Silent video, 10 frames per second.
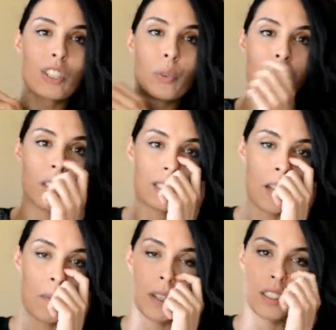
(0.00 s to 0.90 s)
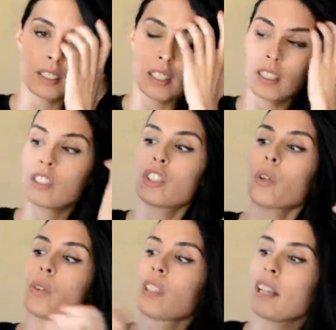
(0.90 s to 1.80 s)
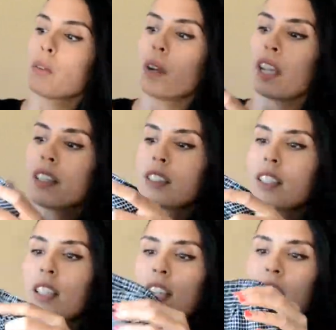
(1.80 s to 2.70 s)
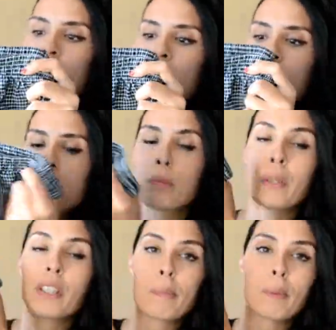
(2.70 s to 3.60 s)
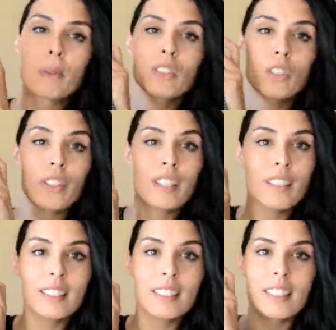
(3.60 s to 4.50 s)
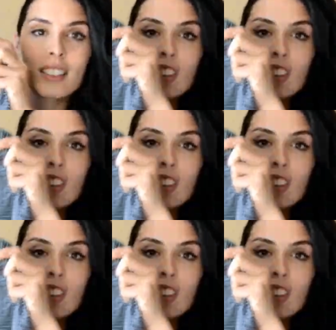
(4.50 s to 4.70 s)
to wear in the summer because it is so lightweight and breathable. So here is this